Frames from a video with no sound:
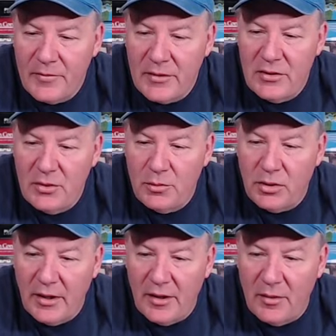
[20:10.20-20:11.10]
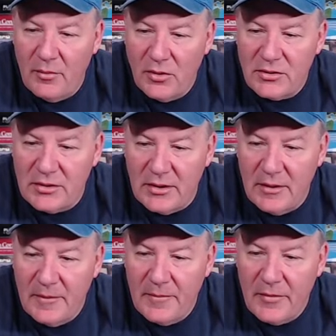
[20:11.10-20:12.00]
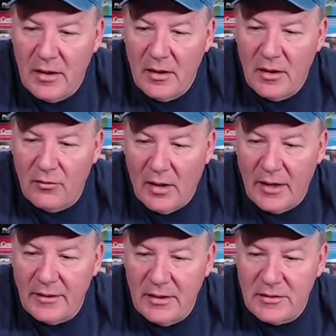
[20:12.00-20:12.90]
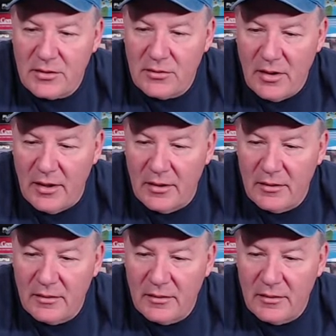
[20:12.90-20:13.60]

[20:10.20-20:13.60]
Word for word: two player mostly. Rodney is great.